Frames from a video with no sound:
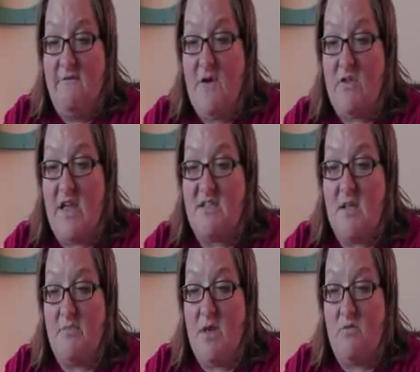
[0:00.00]
Felt like
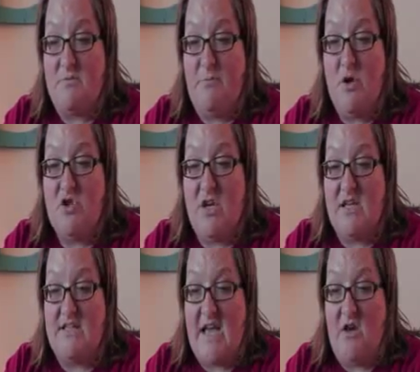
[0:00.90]
something was pushing
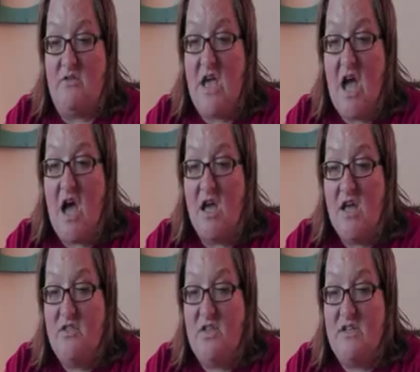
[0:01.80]
us out. Yeah,
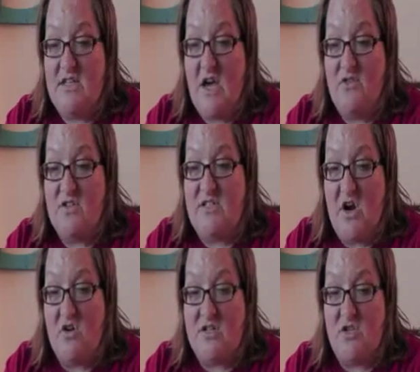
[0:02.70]
then down the
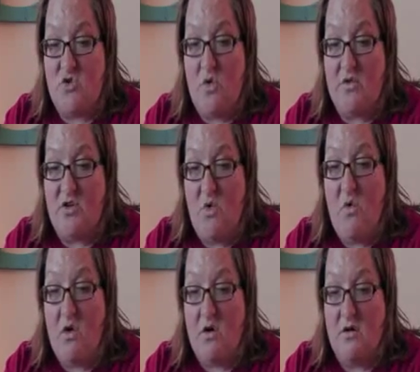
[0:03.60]
stairs and toward the
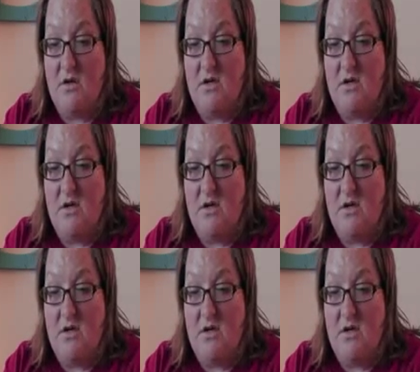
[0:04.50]
door."